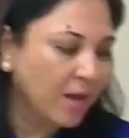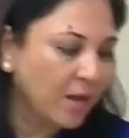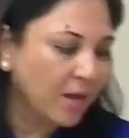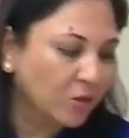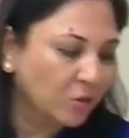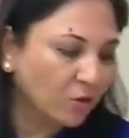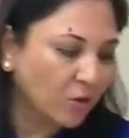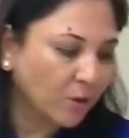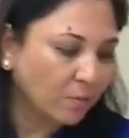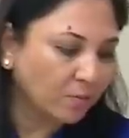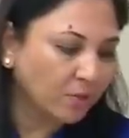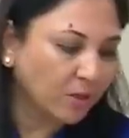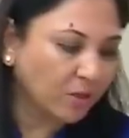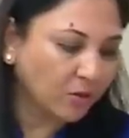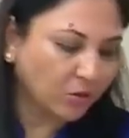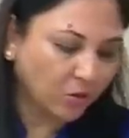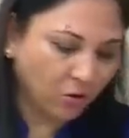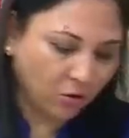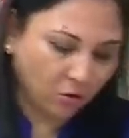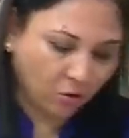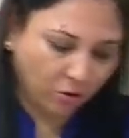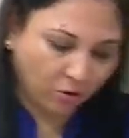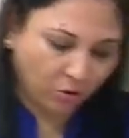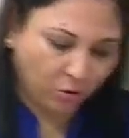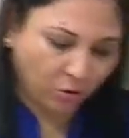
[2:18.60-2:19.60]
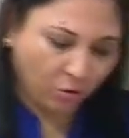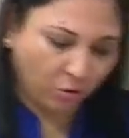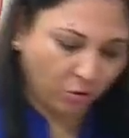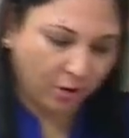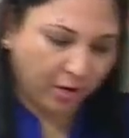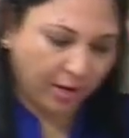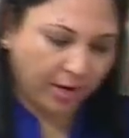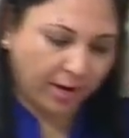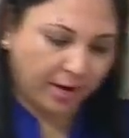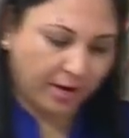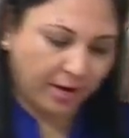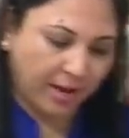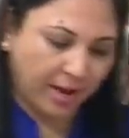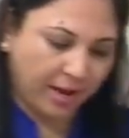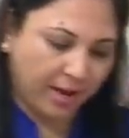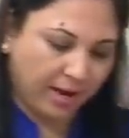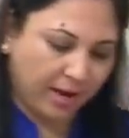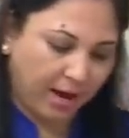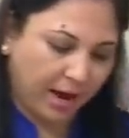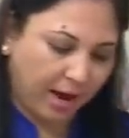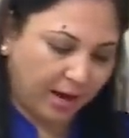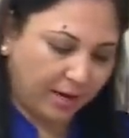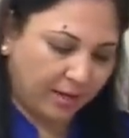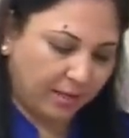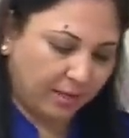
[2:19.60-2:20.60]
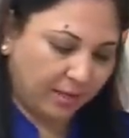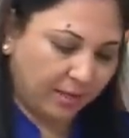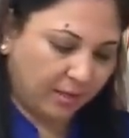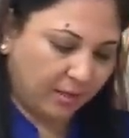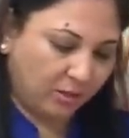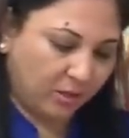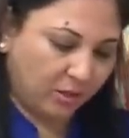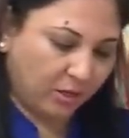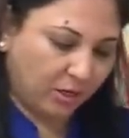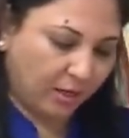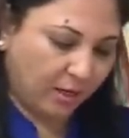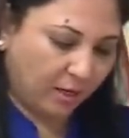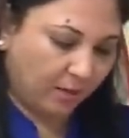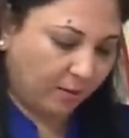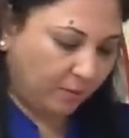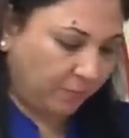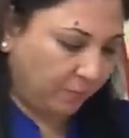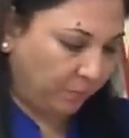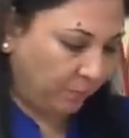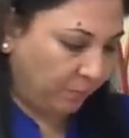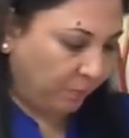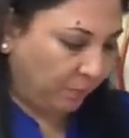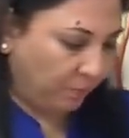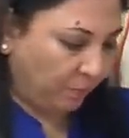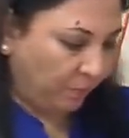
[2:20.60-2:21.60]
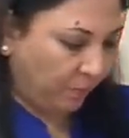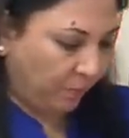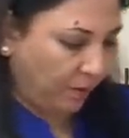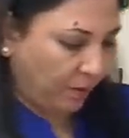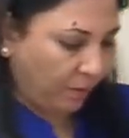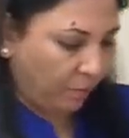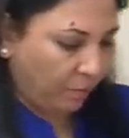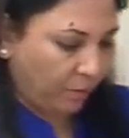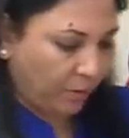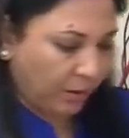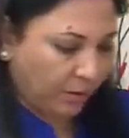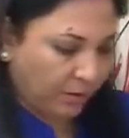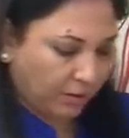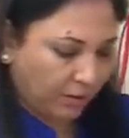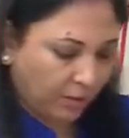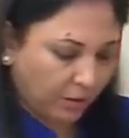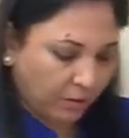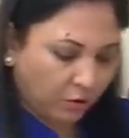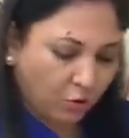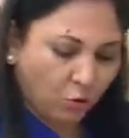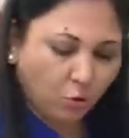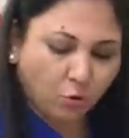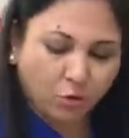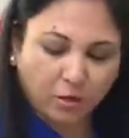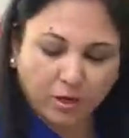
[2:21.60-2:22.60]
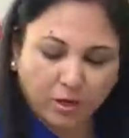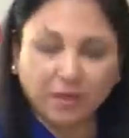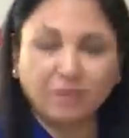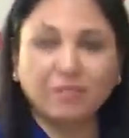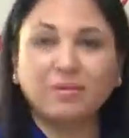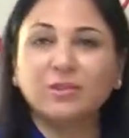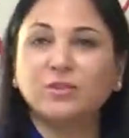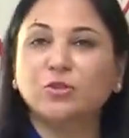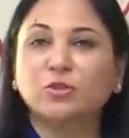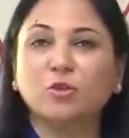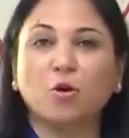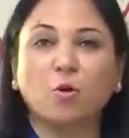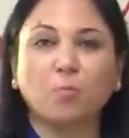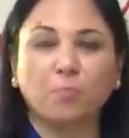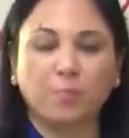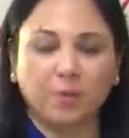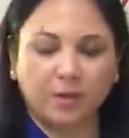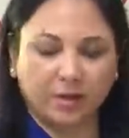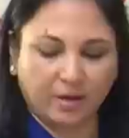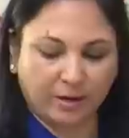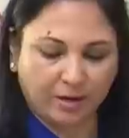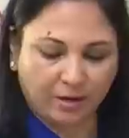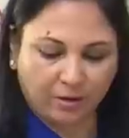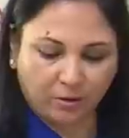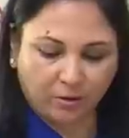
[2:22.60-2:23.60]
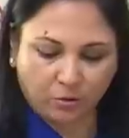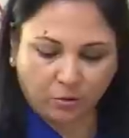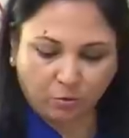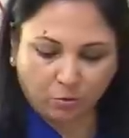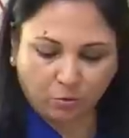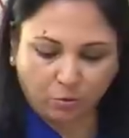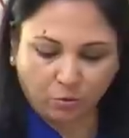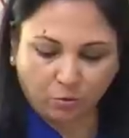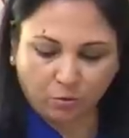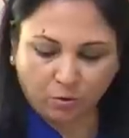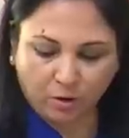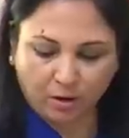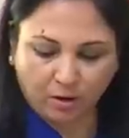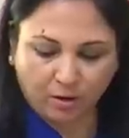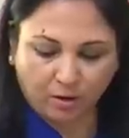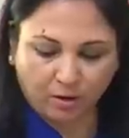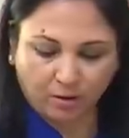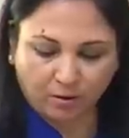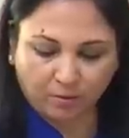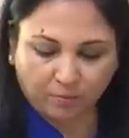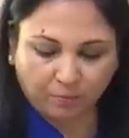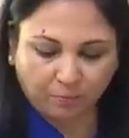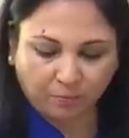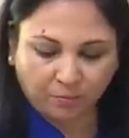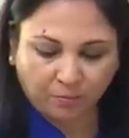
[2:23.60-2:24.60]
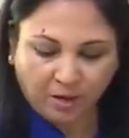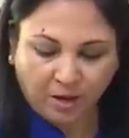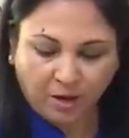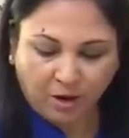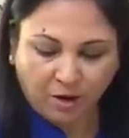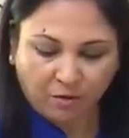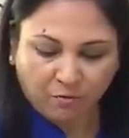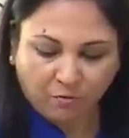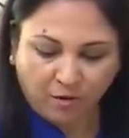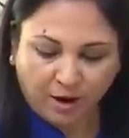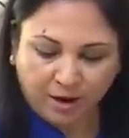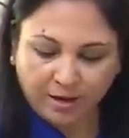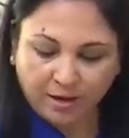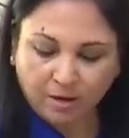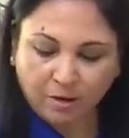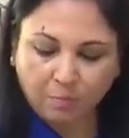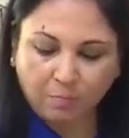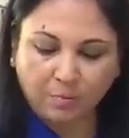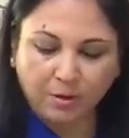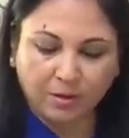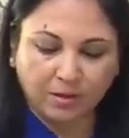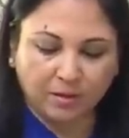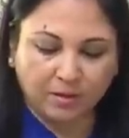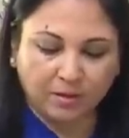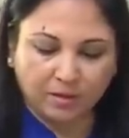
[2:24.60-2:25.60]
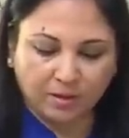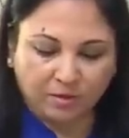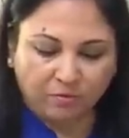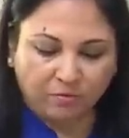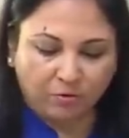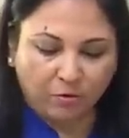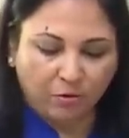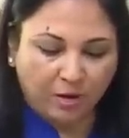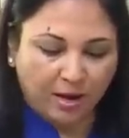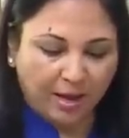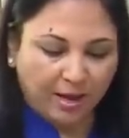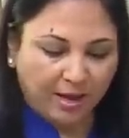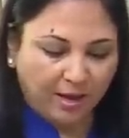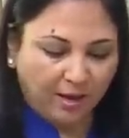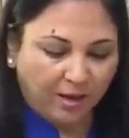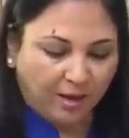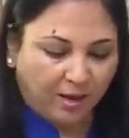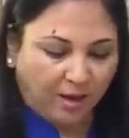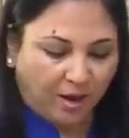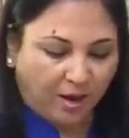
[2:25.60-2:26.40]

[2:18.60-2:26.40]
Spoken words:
So I'm just going to go ahead and add these chicken pieces. You could even chop it into finer pieces if you like,